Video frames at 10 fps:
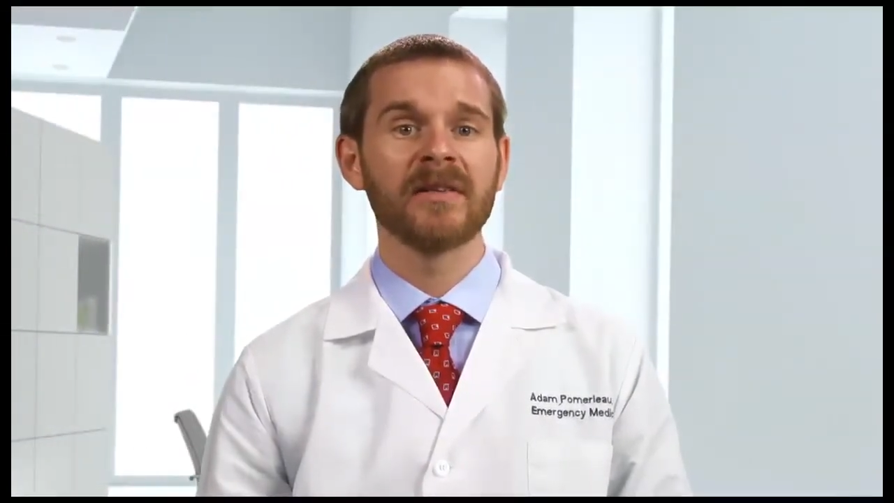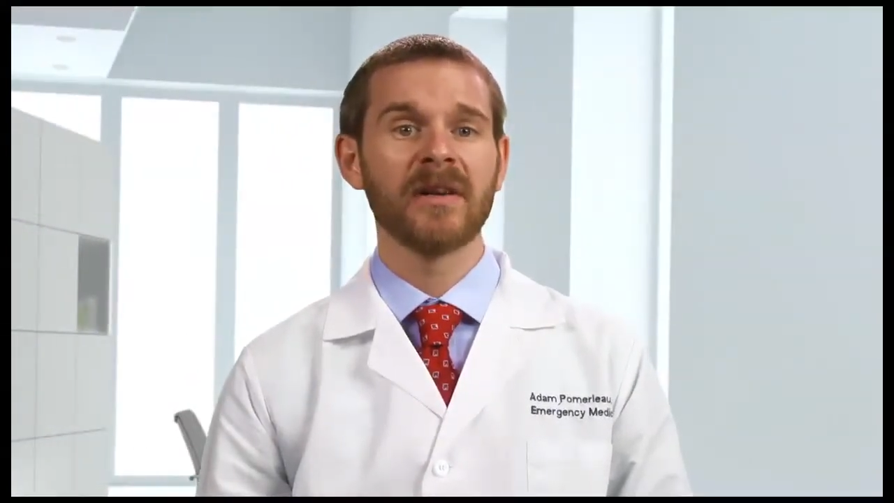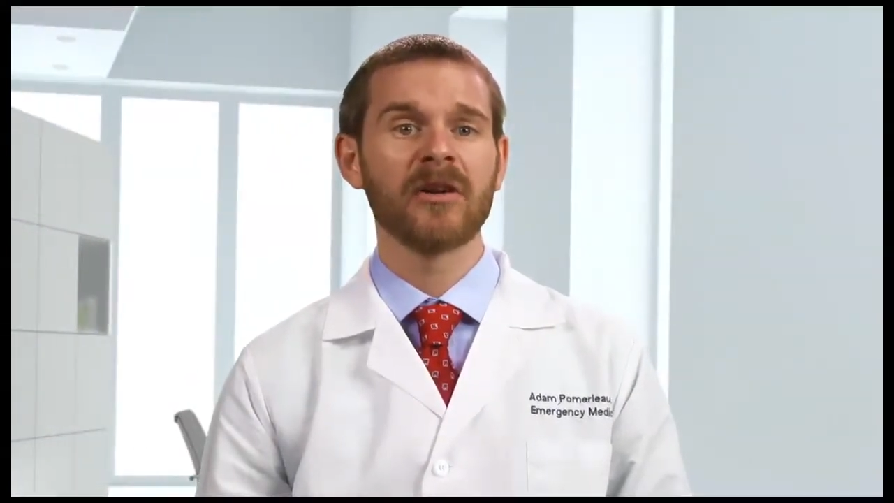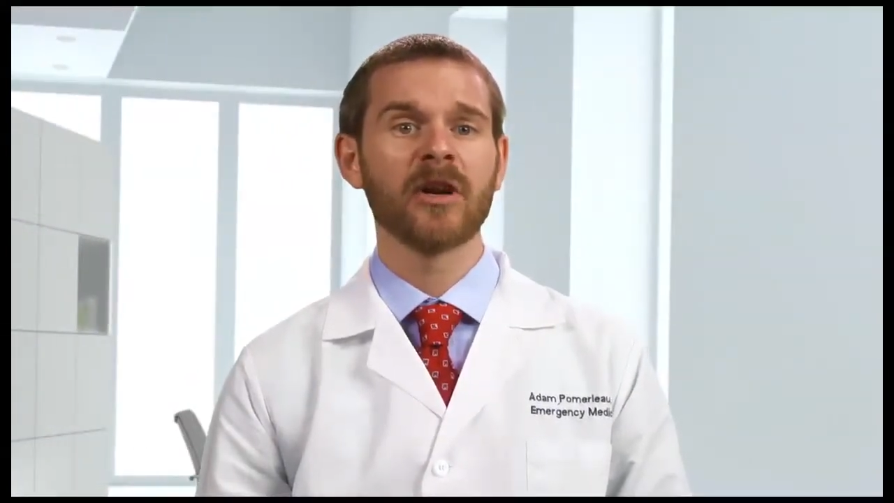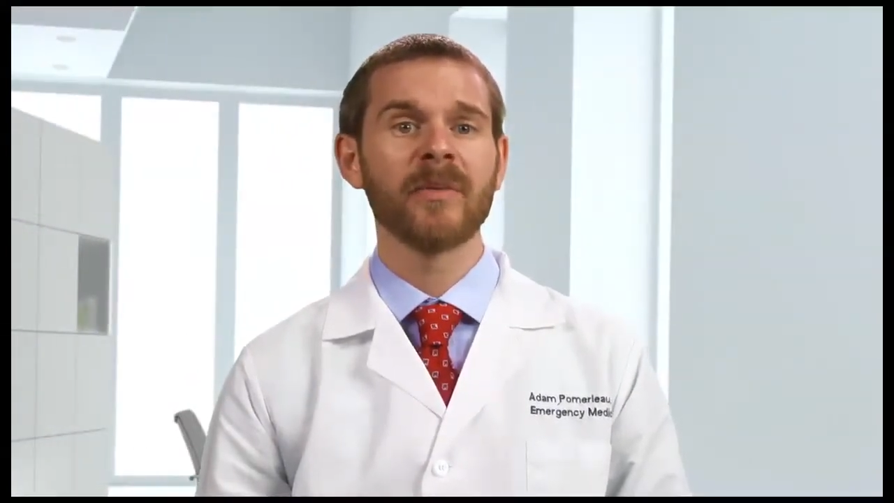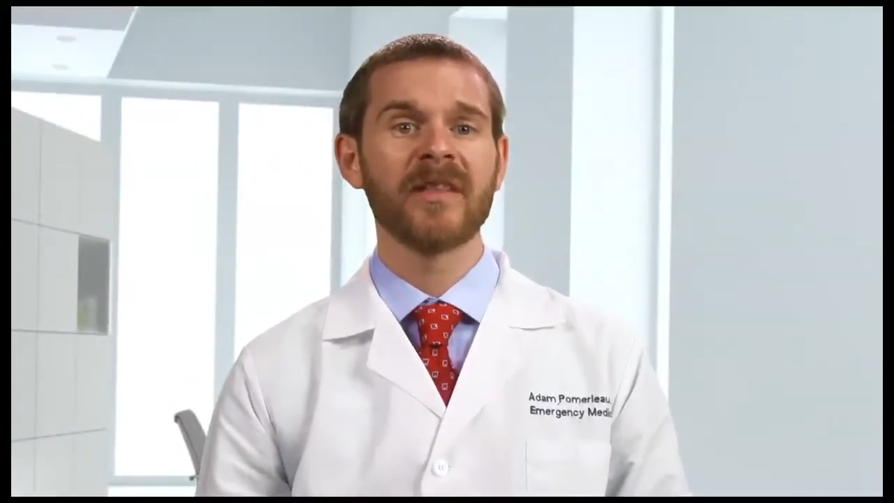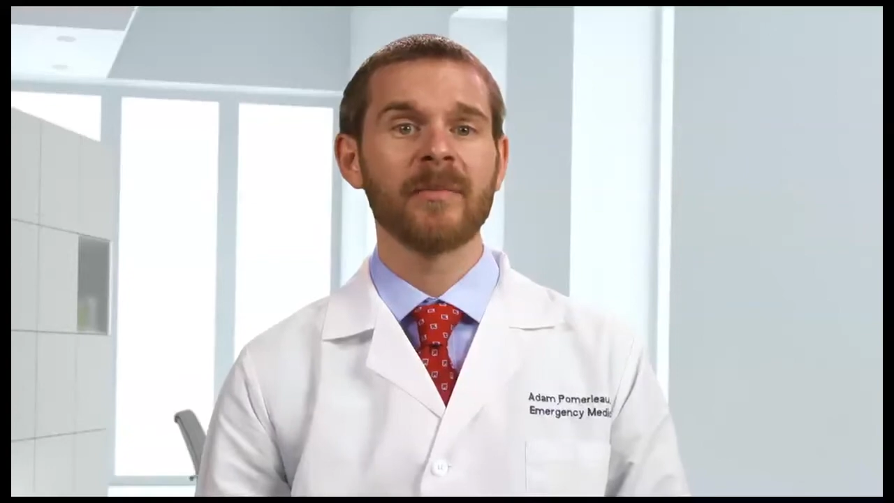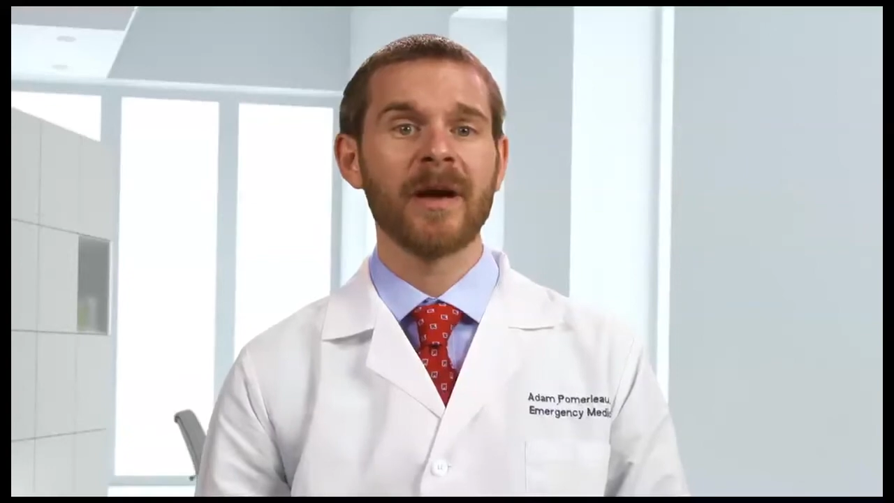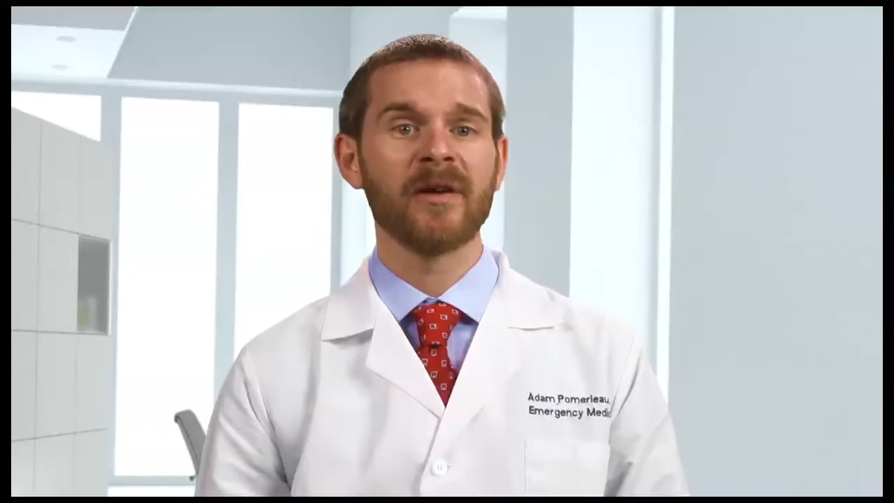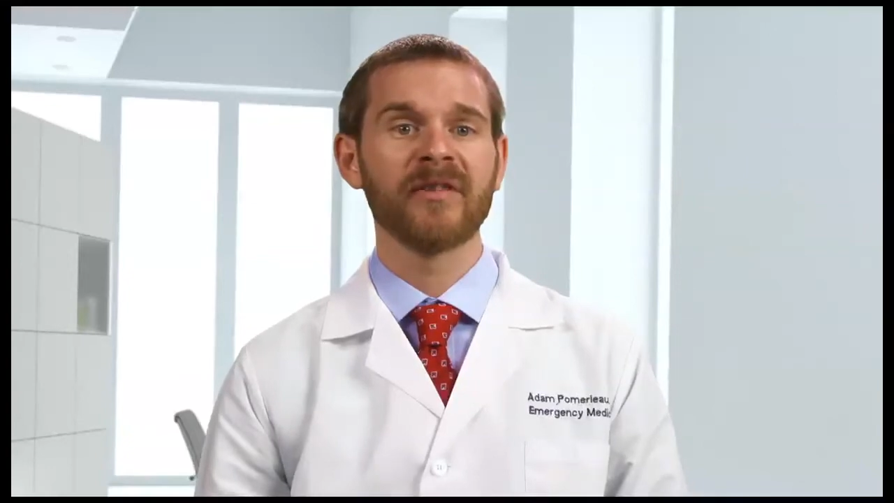to determine the
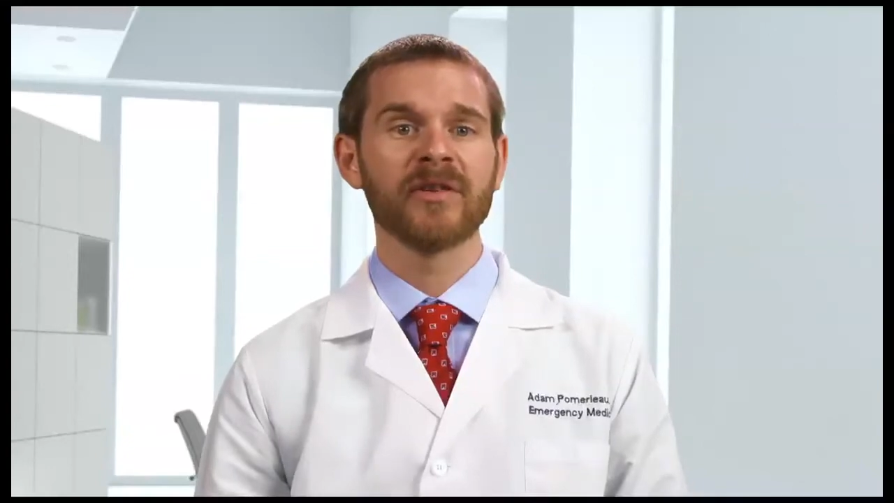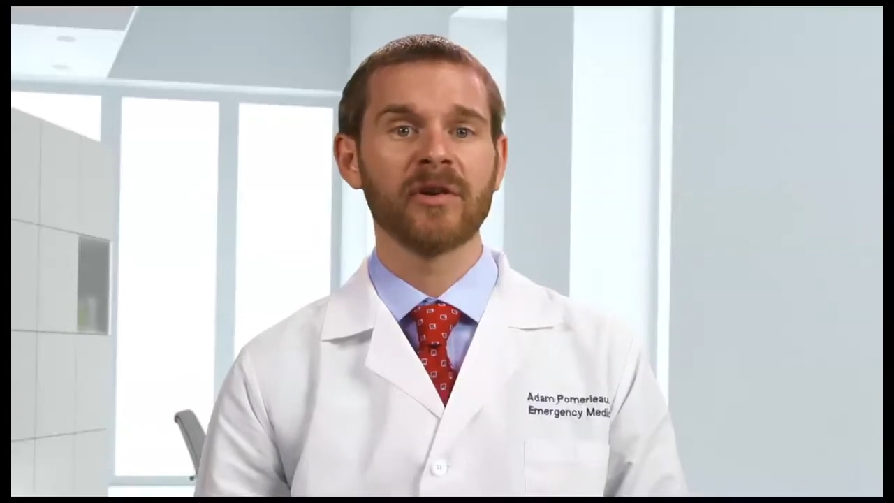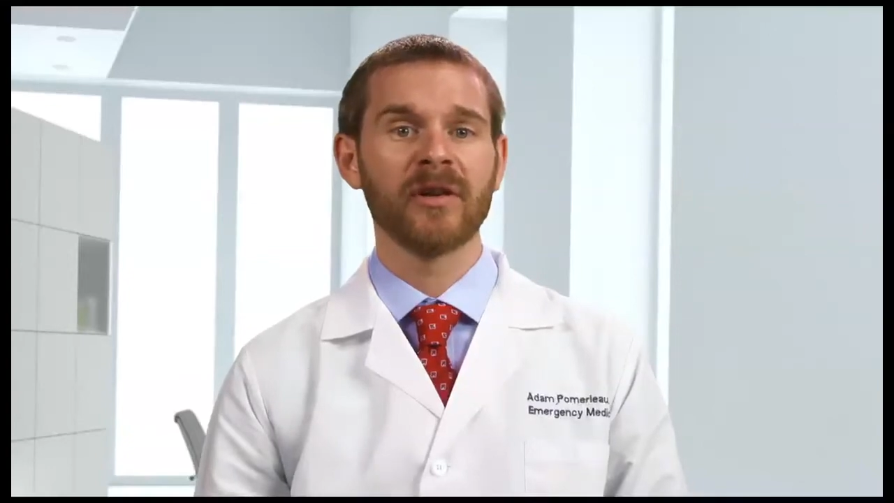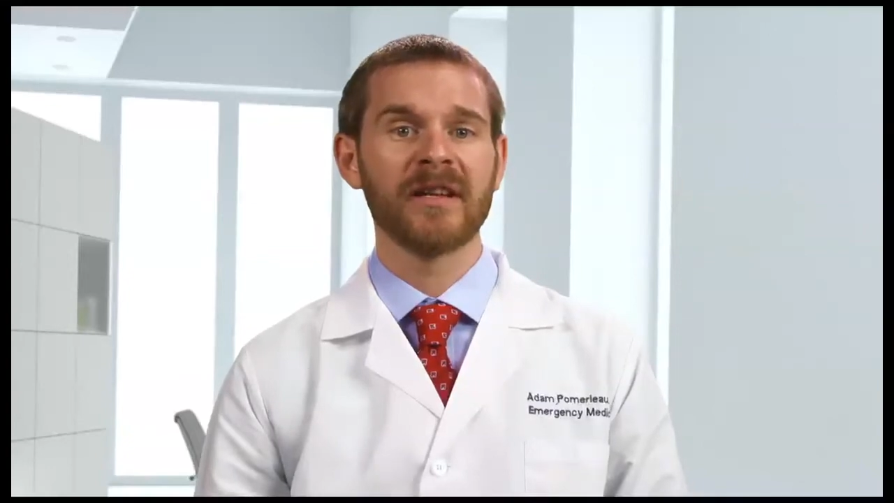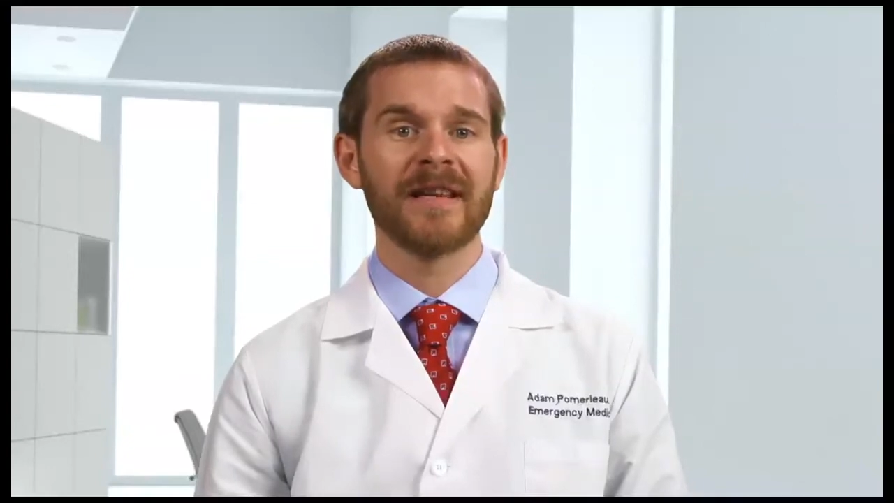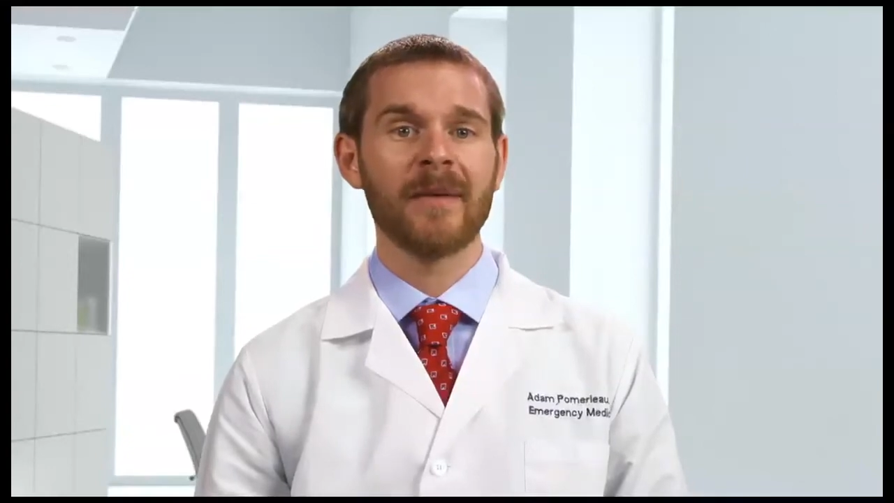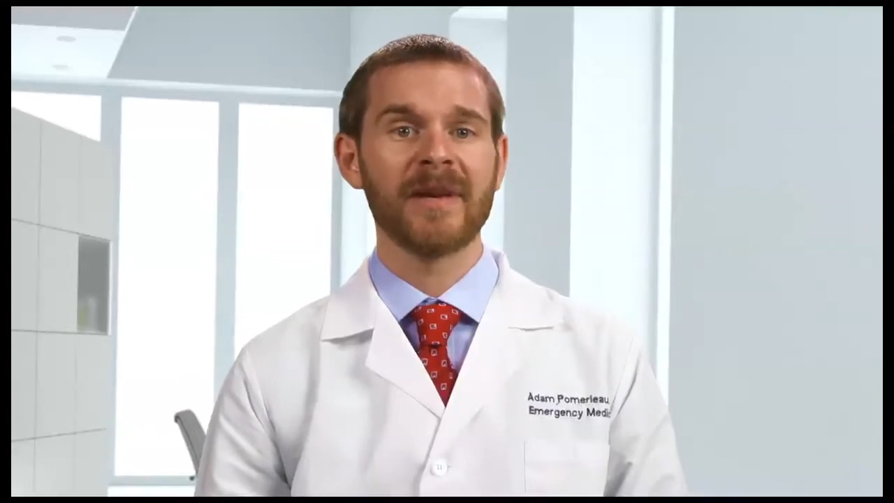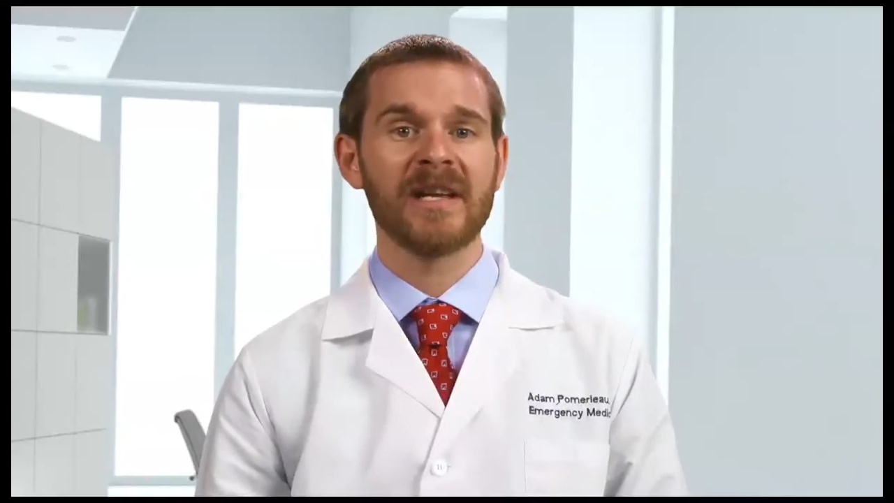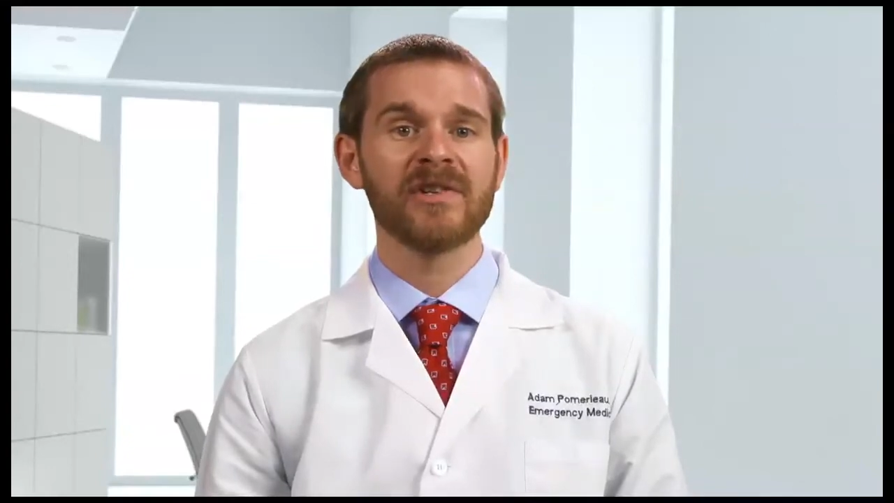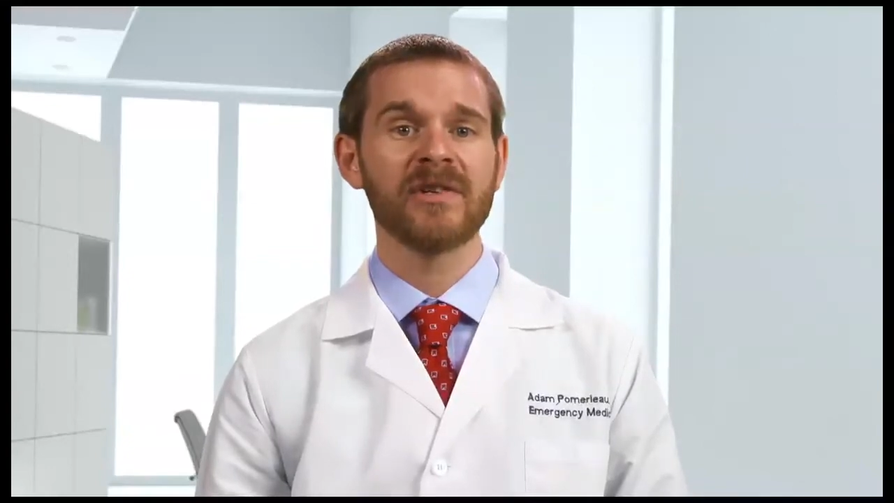amount of internal
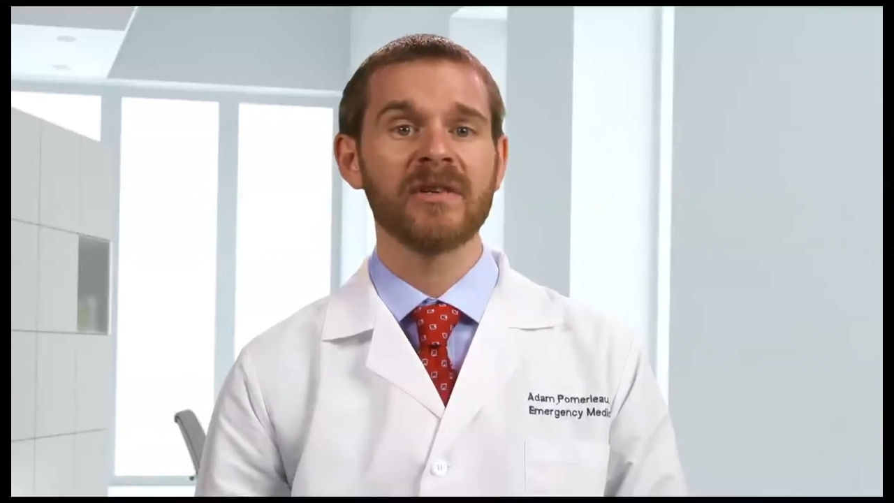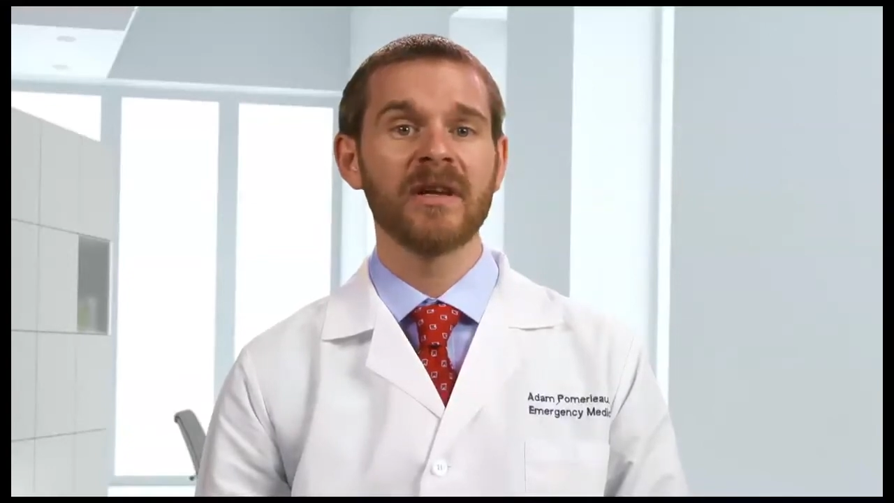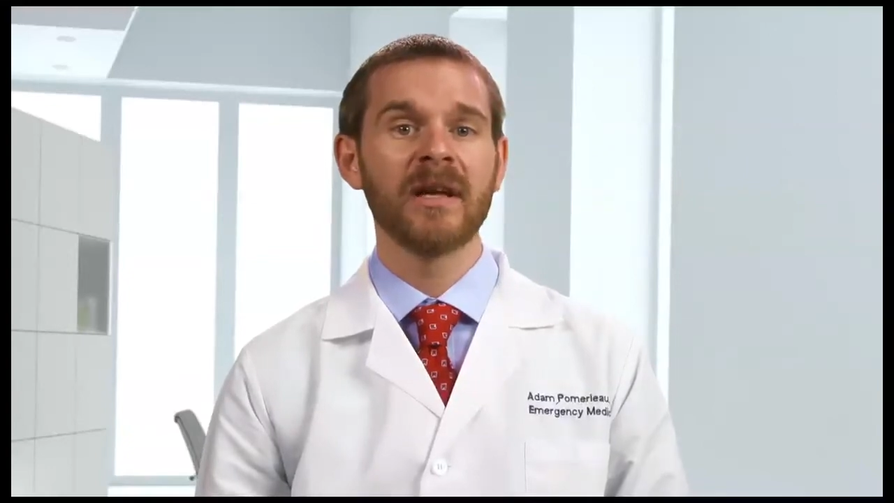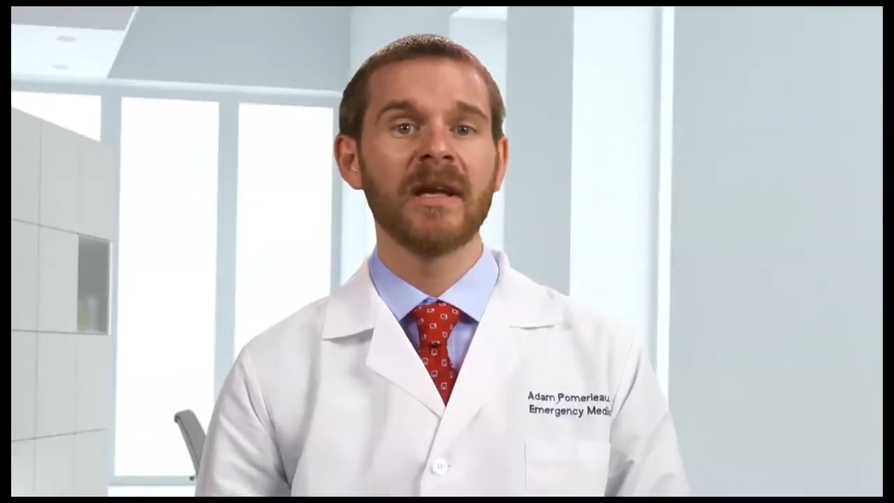contamination